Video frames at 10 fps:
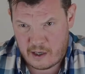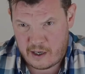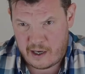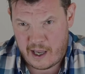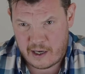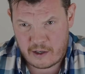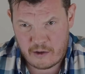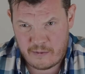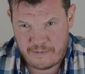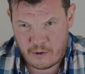an Aglianico
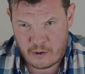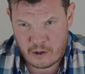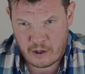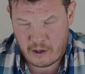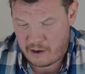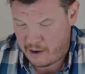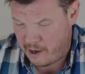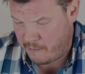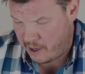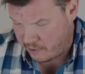before,
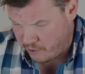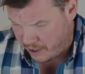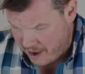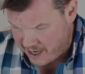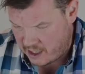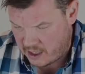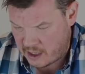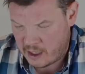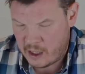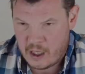um, I can recommend it.
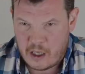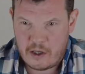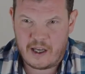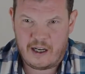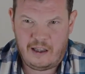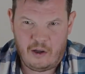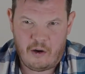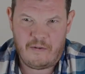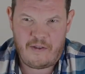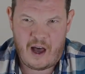You get a lot
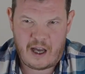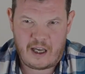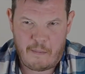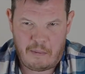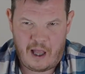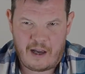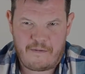of that kind of black